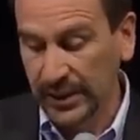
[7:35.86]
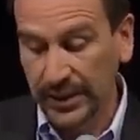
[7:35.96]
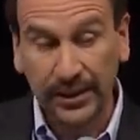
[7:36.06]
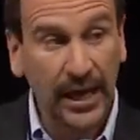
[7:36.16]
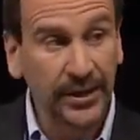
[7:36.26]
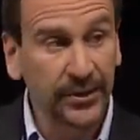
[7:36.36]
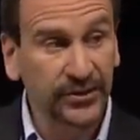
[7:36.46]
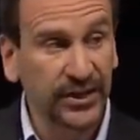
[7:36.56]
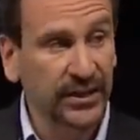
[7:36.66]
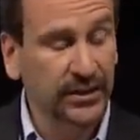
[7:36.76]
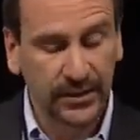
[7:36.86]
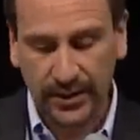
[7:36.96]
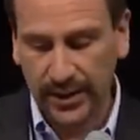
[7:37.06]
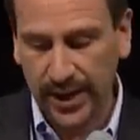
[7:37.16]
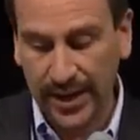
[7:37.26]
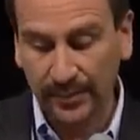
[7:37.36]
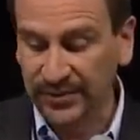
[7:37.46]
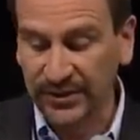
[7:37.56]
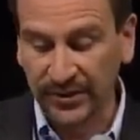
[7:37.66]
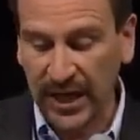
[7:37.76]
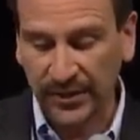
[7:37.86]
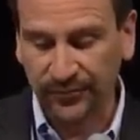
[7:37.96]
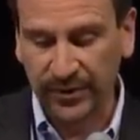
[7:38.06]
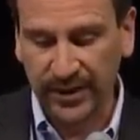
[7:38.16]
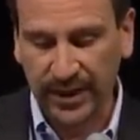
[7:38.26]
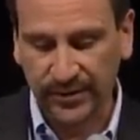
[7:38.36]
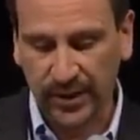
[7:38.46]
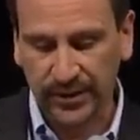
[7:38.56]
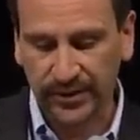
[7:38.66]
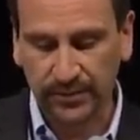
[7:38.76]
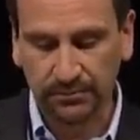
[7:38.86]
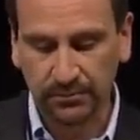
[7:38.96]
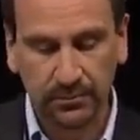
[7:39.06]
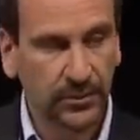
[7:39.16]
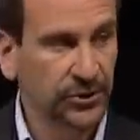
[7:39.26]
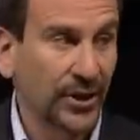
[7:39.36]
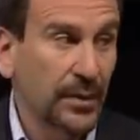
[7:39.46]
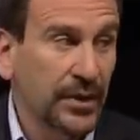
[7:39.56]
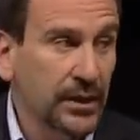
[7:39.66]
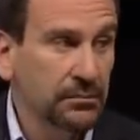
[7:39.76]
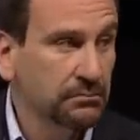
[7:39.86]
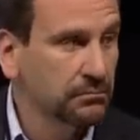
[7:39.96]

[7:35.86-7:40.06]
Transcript: 9 years in, and I'm still not thrilled that he has autism. Should I be?